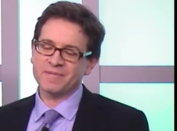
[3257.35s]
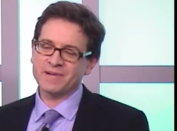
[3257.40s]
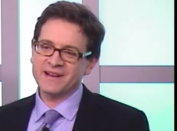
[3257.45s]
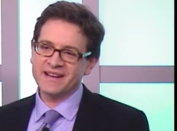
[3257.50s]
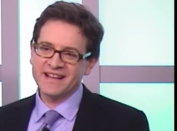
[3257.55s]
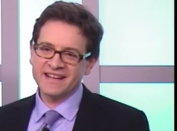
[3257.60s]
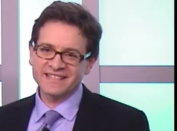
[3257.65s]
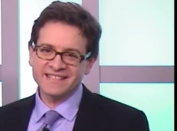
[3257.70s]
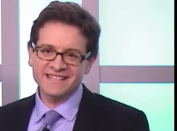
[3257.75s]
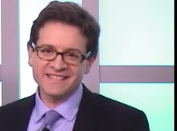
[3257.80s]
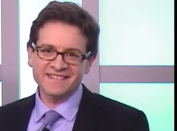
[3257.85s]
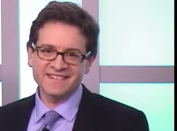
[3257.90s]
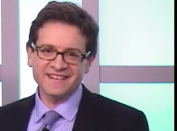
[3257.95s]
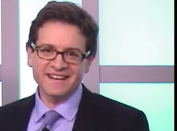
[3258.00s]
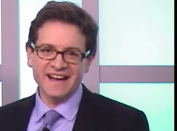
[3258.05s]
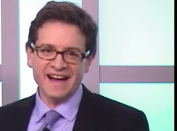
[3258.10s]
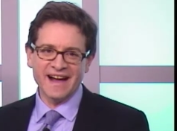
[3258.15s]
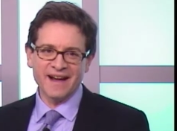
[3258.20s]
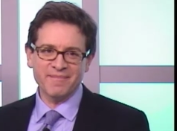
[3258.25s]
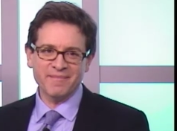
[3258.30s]
predictions are
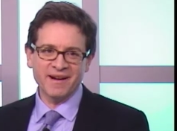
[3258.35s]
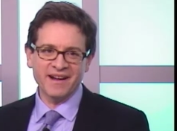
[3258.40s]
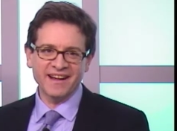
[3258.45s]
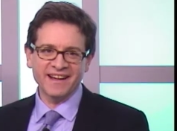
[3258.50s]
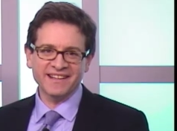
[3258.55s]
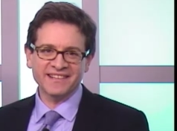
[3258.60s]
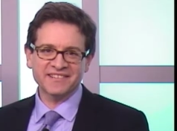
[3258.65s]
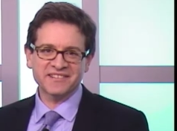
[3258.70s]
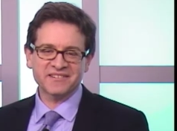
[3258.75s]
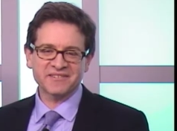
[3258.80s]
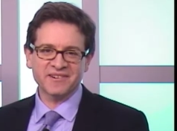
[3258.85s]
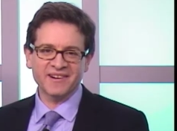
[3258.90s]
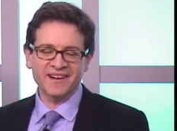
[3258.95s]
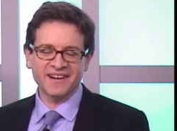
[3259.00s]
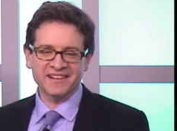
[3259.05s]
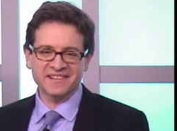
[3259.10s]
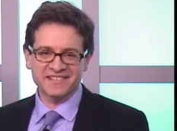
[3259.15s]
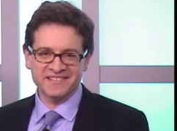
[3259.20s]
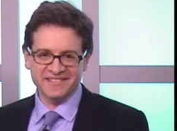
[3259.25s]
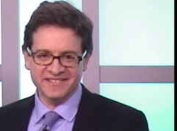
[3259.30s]
not my
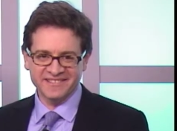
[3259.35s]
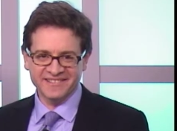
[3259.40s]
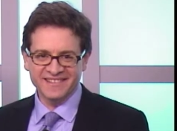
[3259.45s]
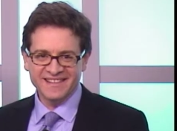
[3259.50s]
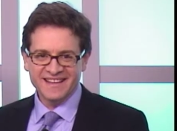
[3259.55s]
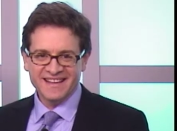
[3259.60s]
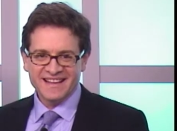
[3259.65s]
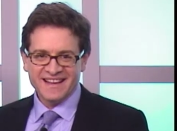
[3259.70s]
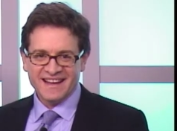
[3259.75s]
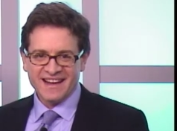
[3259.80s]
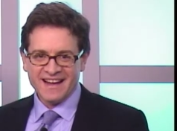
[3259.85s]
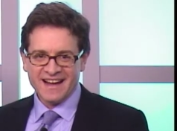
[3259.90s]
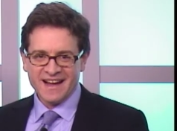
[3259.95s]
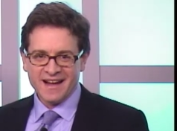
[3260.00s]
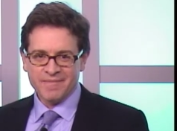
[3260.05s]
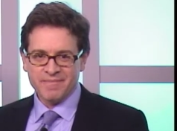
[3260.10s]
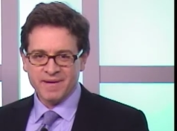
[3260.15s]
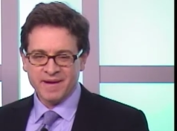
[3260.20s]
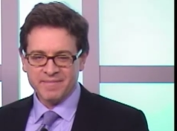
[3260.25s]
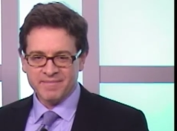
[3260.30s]
strong suit.
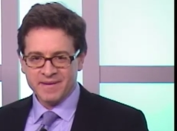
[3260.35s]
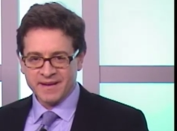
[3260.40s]
But